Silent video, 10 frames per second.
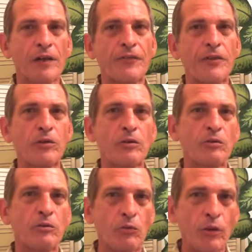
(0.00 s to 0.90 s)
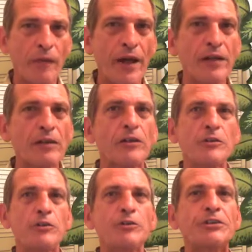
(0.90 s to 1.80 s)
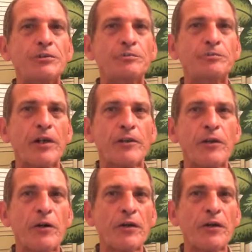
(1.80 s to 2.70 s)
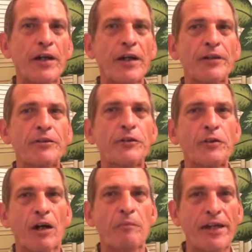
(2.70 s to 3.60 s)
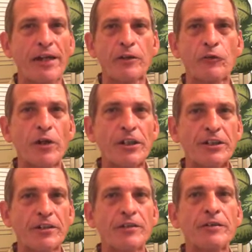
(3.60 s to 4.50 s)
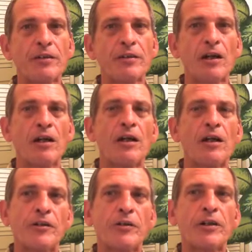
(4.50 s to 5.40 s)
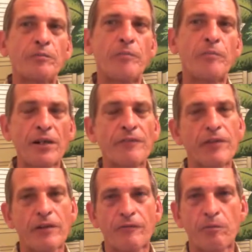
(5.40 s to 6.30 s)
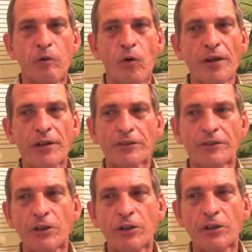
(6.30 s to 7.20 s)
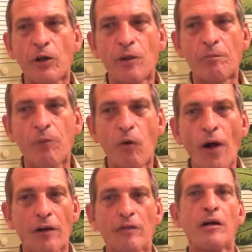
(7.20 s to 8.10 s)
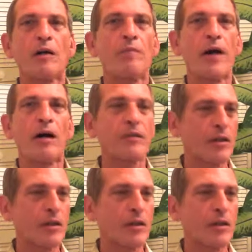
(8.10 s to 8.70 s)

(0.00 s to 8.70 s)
you remain loose and don't get too dogmatic and rigid, you can benefit from pointers. So a pointer about